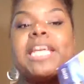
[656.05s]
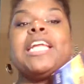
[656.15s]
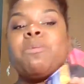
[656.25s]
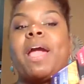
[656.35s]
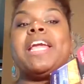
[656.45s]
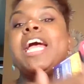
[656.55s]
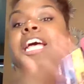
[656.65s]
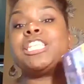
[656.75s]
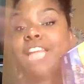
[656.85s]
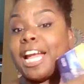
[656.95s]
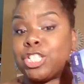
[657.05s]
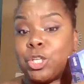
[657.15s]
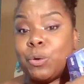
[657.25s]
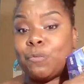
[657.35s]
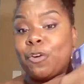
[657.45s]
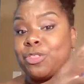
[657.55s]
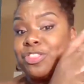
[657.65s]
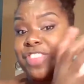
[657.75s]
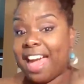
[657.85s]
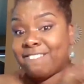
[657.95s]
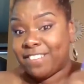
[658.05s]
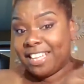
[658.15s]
Anyway, stay tuned for that